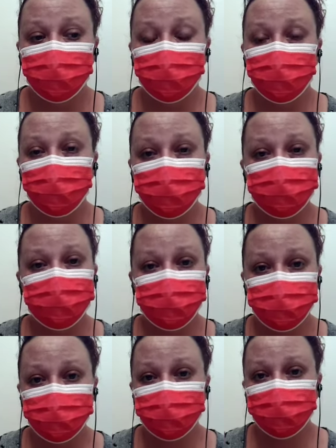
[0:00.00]
always
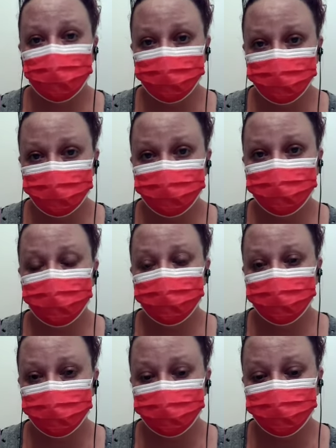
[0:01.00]
use your logical and your
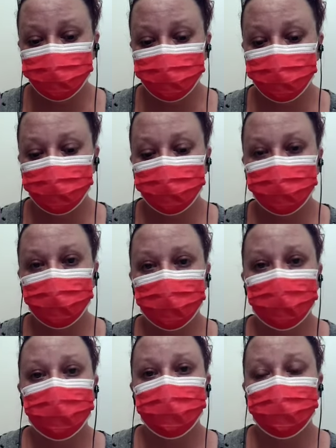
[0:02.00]
critical thinking.
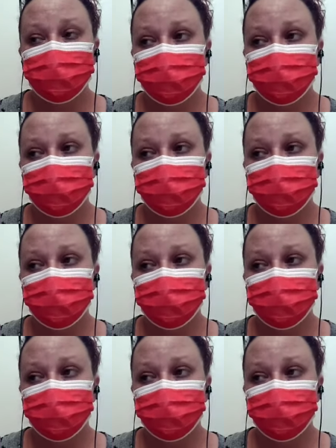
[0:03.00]
And